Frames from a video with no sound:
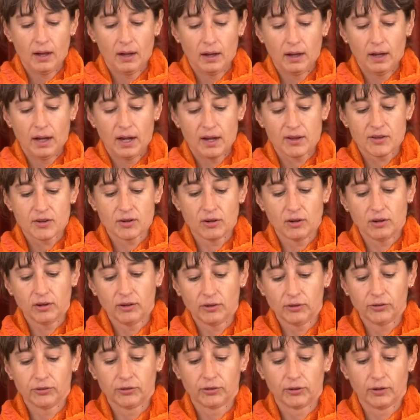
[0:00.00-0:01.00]
As
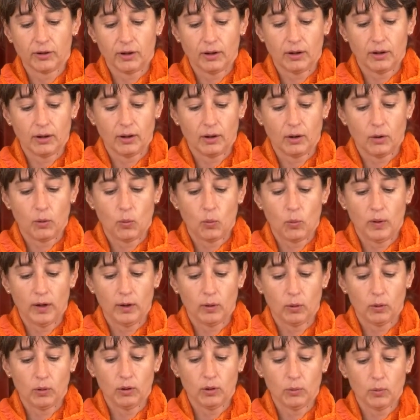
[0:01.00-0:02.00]
scholars, we
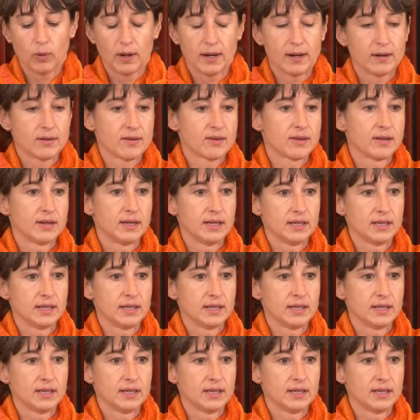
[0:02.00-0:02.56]
always